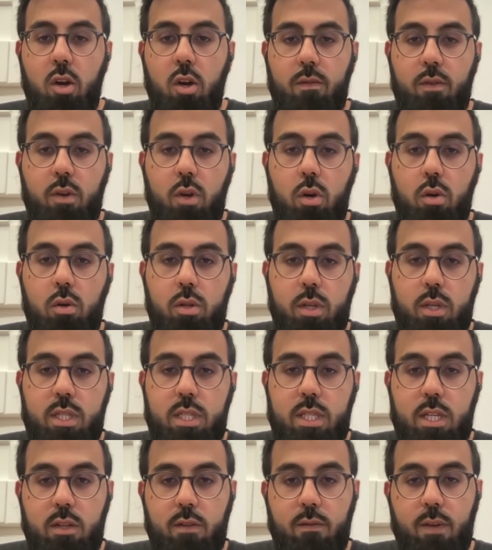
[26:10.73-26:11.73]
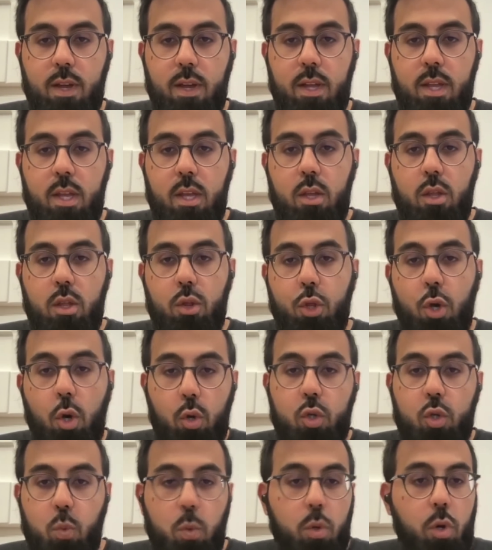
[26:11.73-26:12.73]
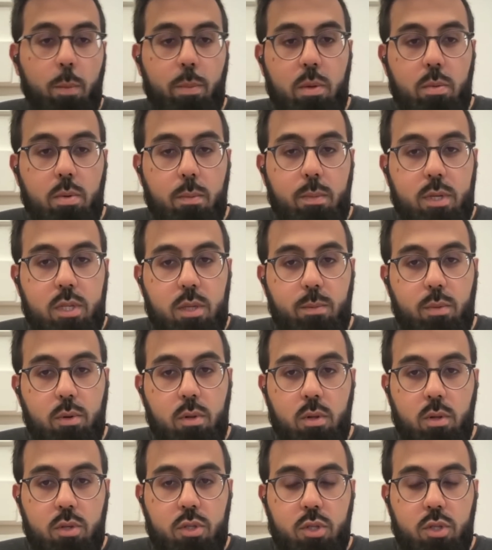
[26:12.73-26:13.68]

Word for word: of gold and silver those would not be permissible.